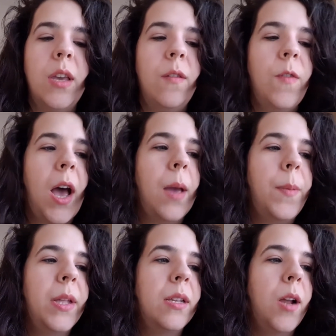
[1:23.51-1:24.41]
If I
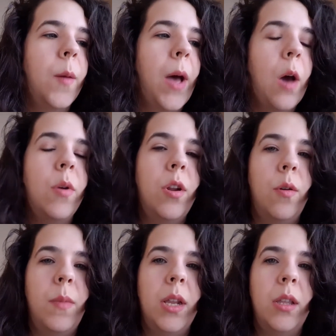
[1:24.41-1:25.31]
picked it up, I would know
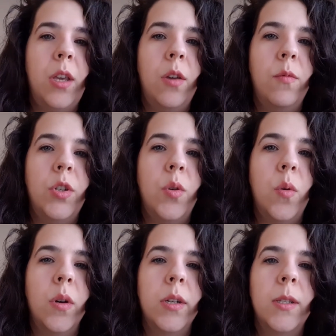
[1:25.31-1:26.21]
immediately it was
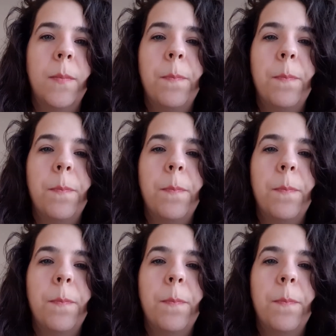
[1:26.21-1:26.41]
yours.